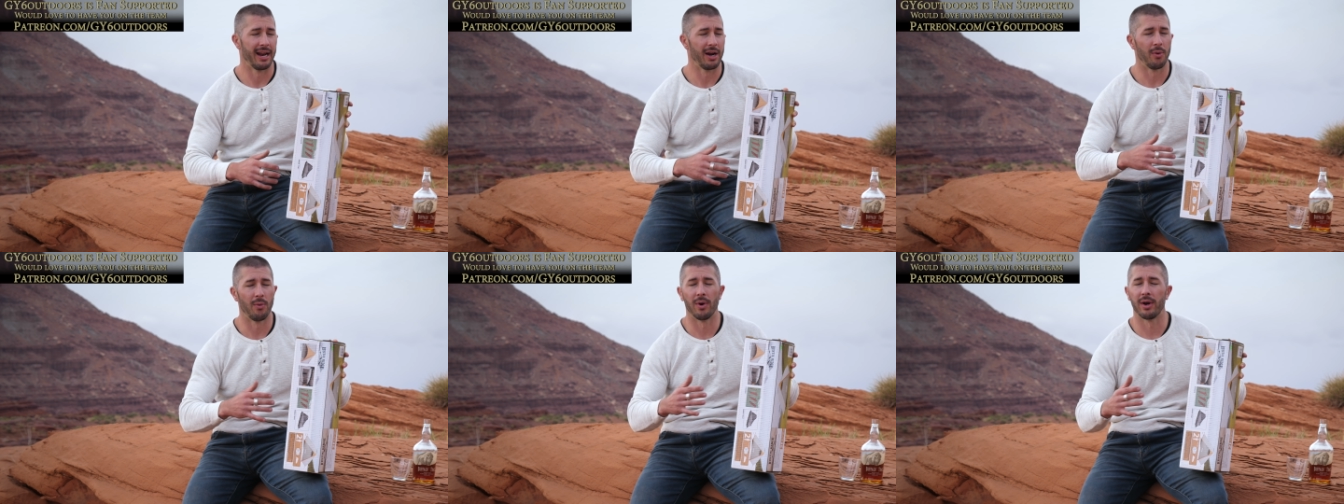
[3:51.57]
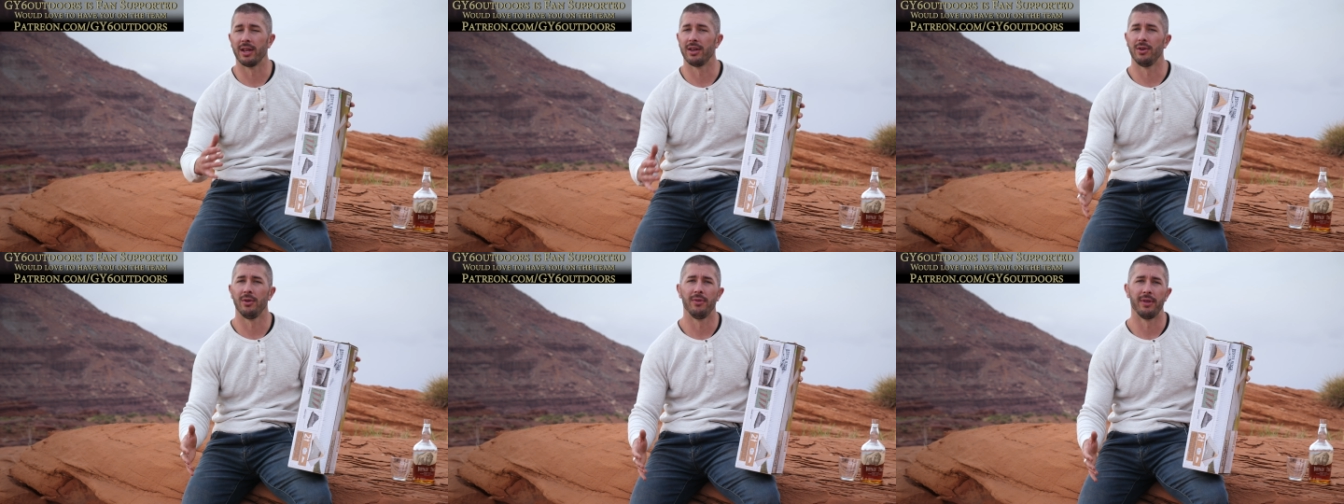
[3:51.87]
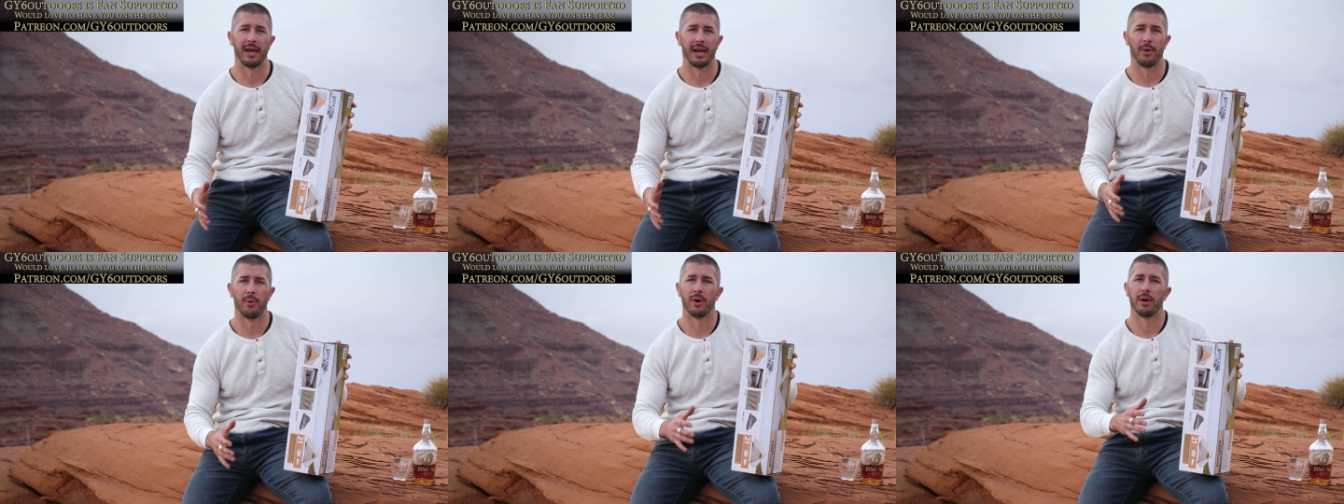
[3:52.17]
I don't want to do
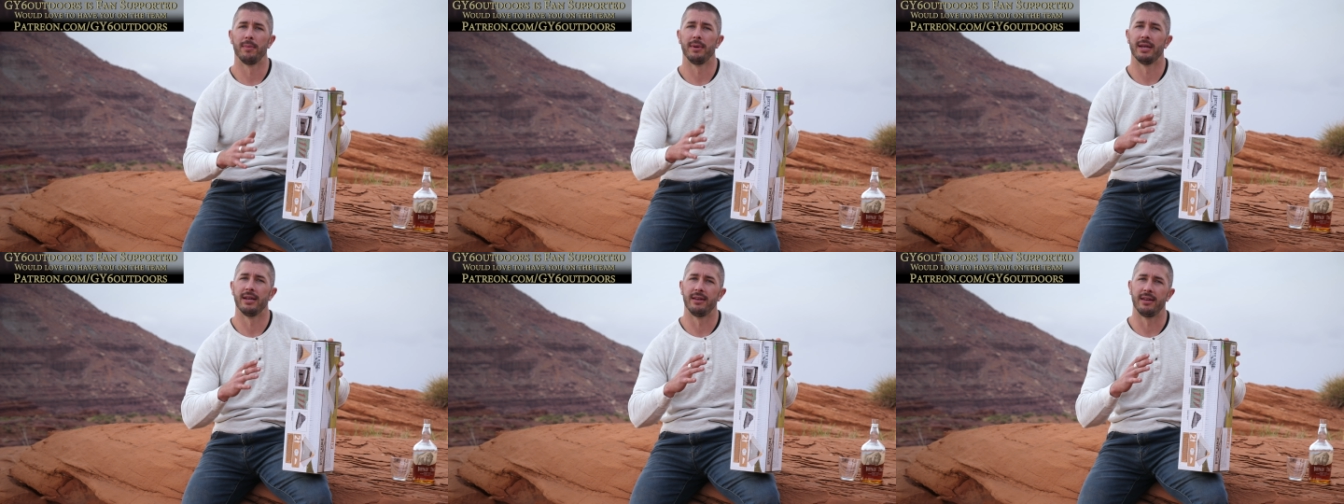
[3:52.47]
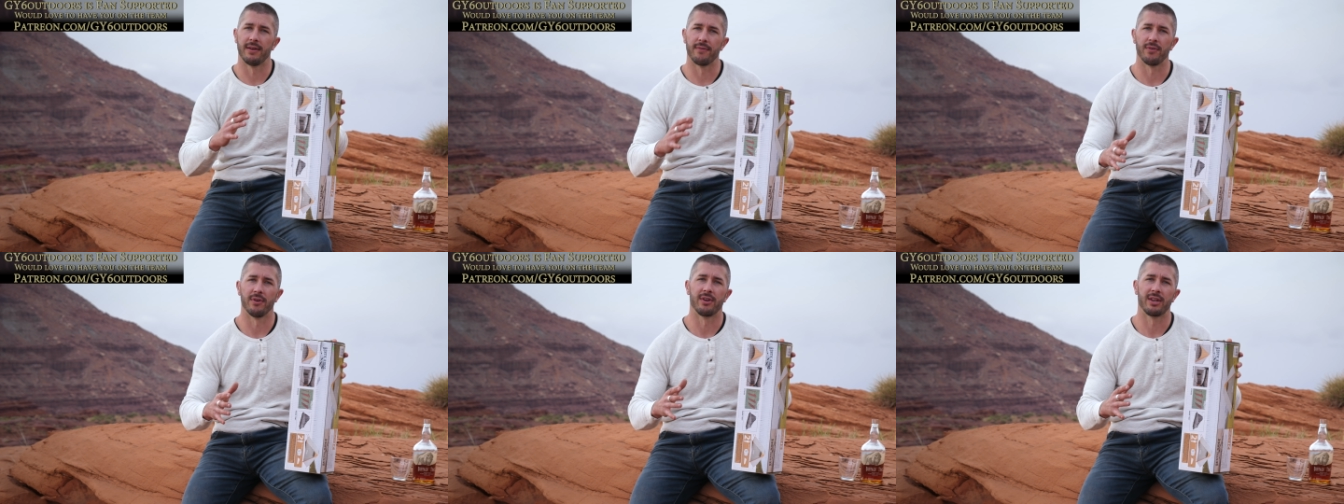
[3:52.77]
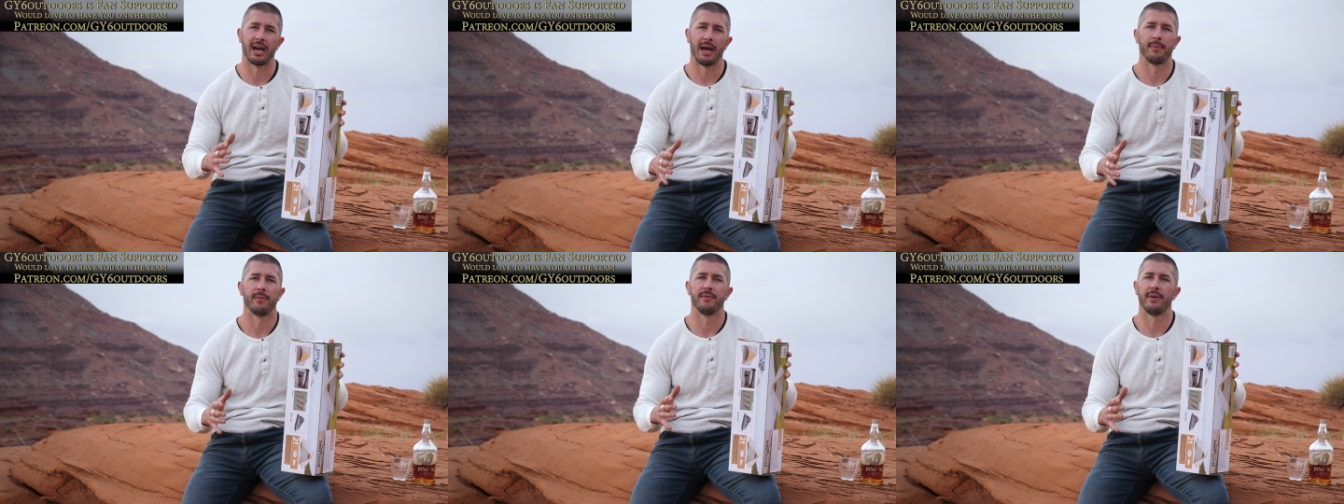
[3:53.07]
that. I want to be a different
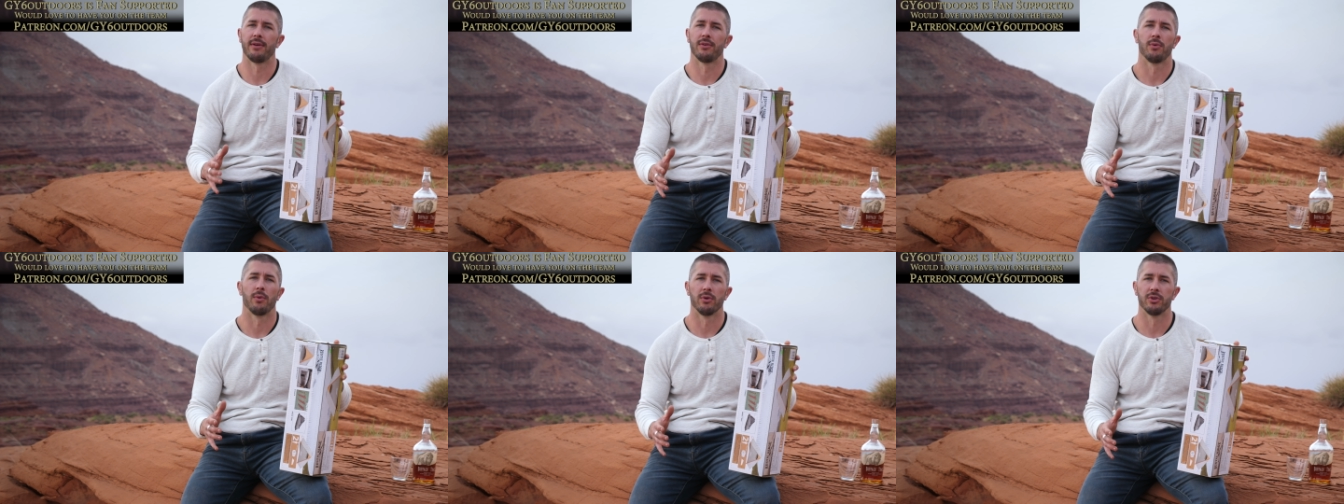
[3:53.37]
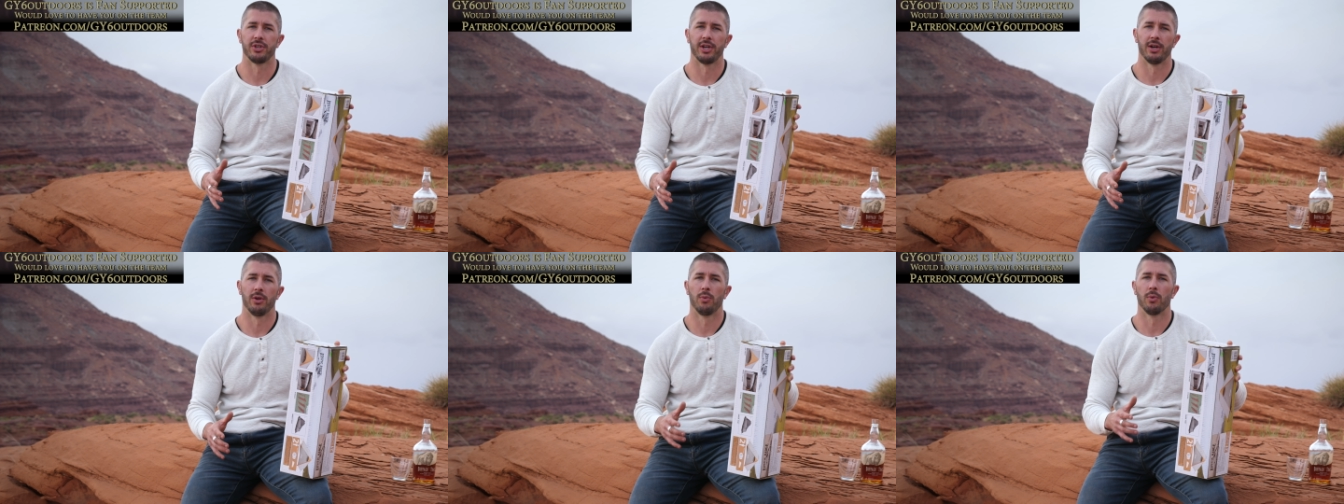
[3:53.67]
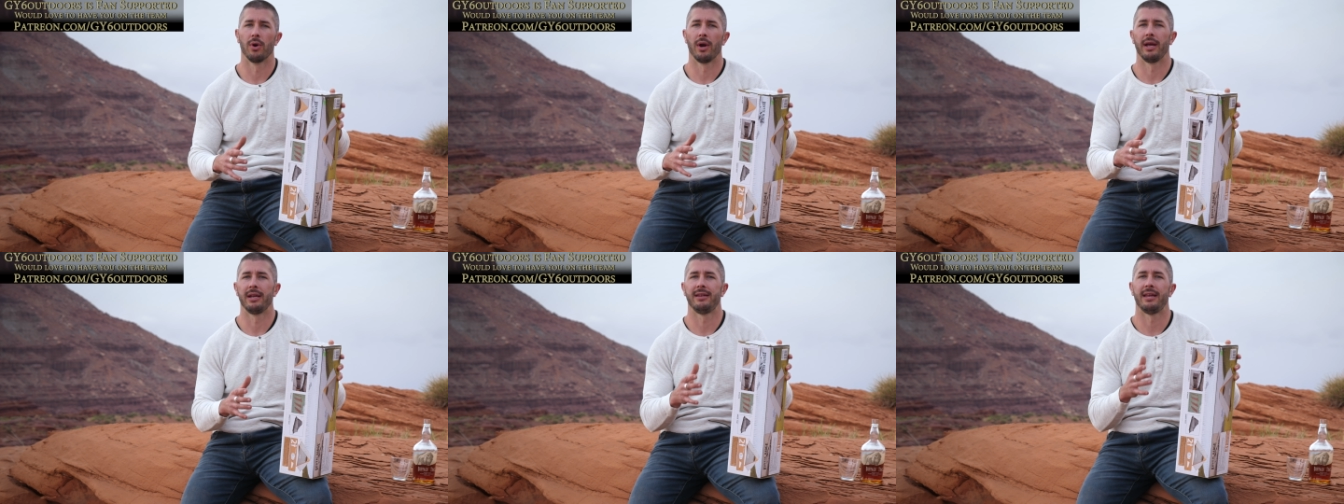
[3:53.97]
type of outdoor channel
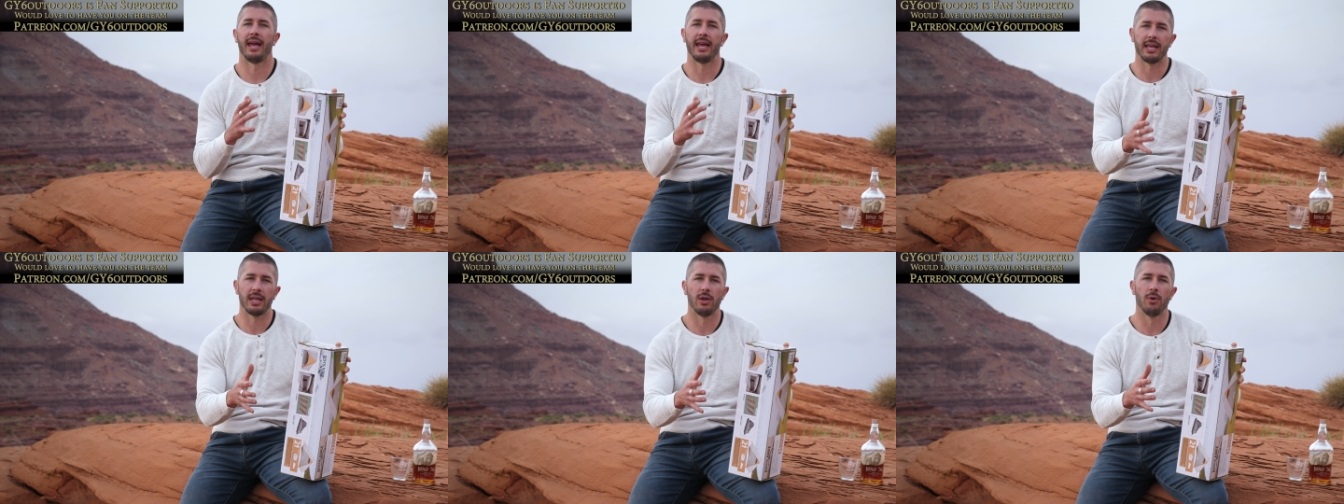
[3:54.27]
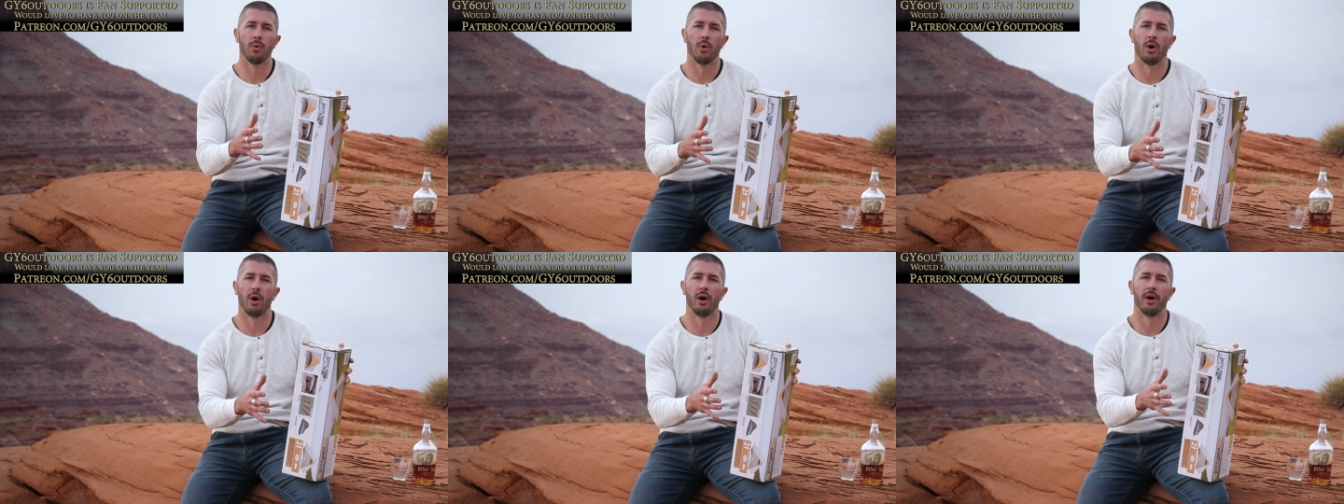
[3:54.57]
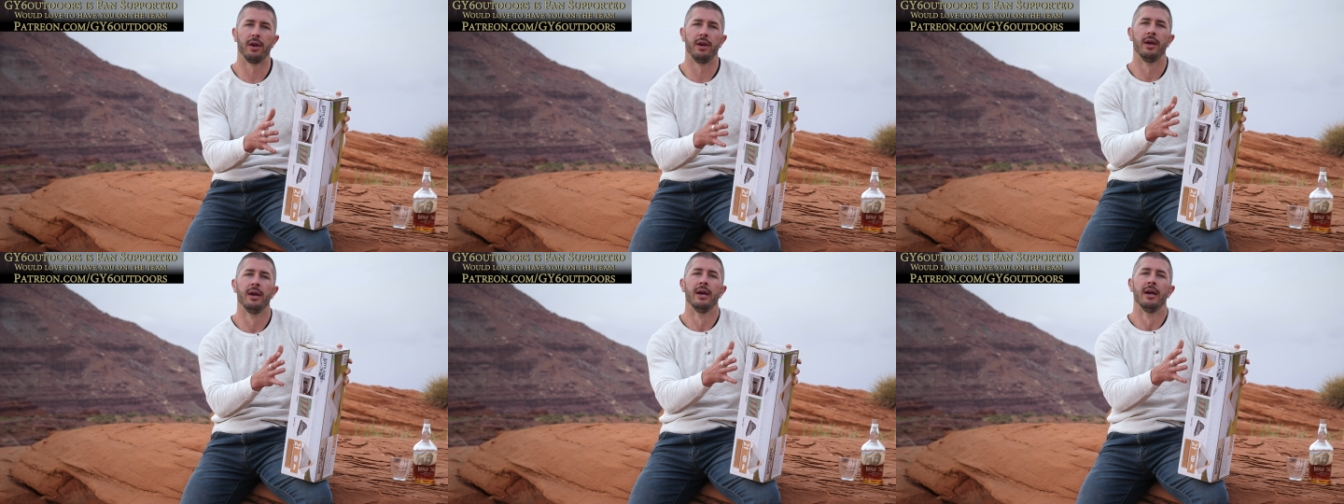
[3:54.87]
where I take you
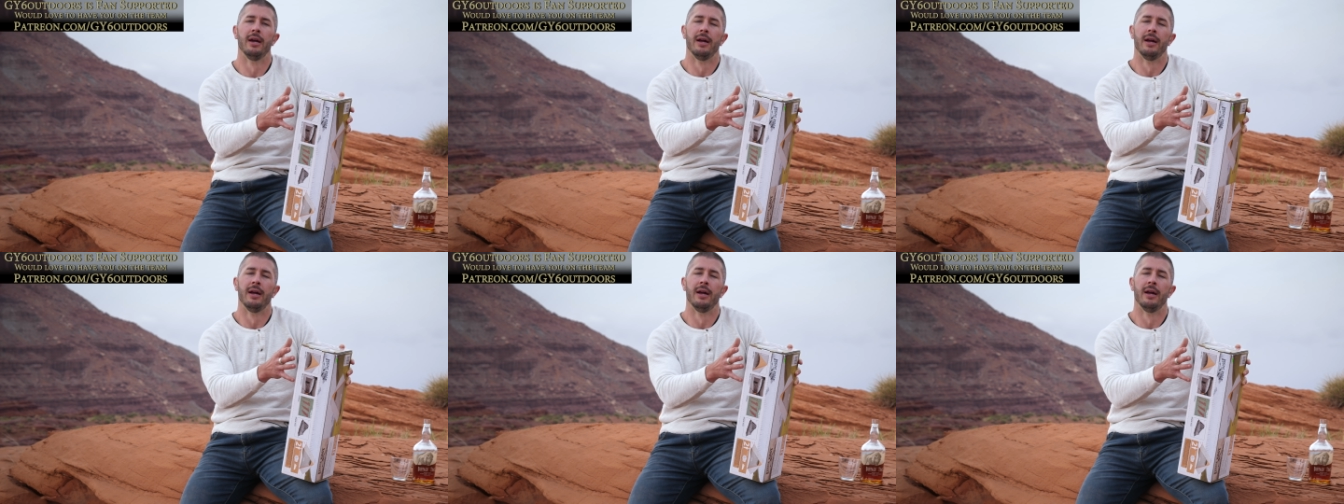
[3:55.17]
on